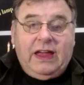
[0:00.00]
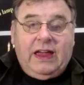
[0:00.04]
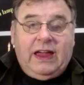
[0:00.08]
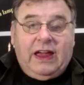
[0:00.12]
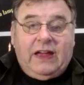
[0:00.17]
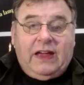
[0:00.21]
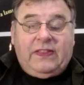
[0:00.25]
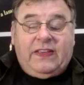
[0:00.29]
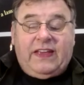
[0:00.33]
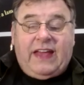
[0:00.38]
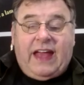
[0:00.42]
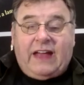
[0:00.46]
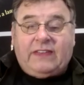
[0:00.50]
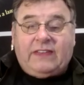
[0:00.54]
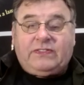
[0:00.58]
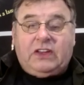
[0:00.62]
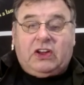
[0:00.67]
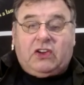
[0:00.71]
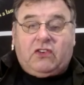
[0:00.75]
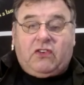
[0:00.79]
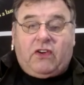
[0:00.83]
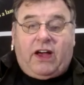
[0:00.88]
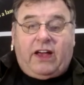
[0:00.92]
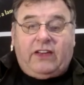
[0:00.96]
in the
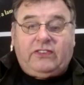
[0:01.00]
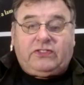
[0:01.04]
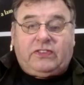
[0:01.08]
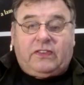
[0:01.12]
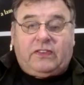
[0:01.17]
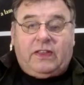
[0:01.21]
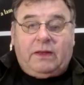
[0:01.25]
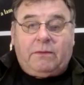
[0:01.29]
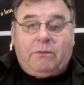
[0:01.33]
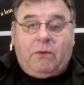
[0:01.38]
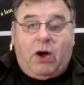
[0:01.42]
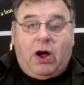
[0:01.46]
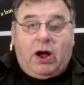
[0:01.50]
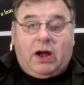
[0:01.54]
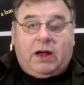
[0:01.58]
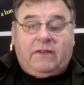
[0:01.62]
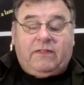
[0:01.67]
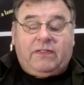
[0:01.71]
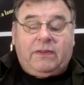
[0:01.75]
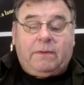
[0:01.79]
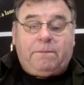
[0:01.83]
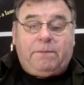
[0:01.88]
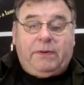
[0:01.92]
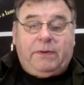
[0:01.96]
Antichrist and the mark of
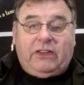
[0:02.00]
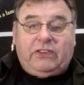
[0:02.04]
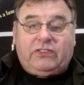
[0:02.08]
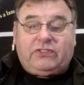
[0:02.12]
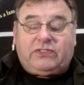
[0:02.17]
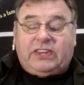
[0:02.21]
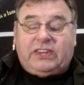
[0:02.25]
the beast?